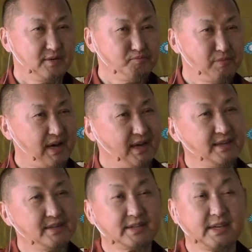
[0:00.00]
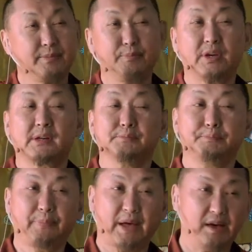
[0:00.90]
Mind can become
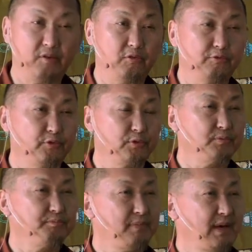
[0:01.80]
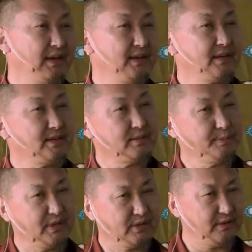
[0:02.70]
powerful. Mind is
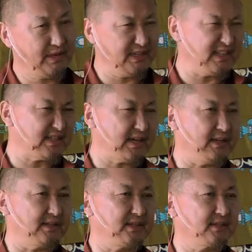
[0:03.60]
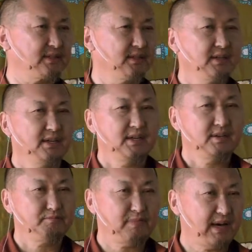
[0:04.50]
become intelligent.
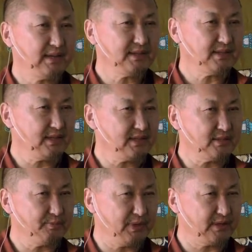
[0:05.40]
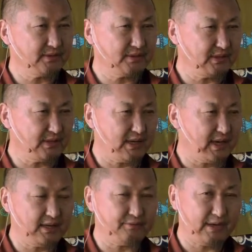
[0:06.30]
Mind is become
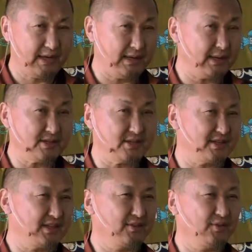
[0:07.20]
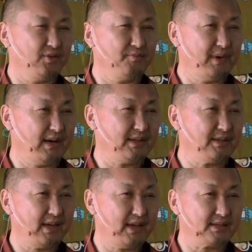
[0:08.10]
have energetic, or mind
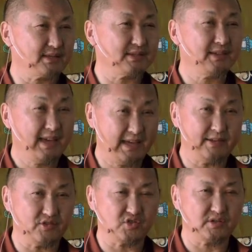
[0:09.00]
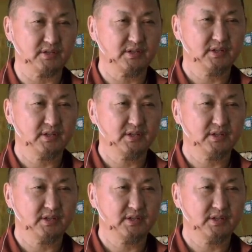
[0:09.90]
has energy.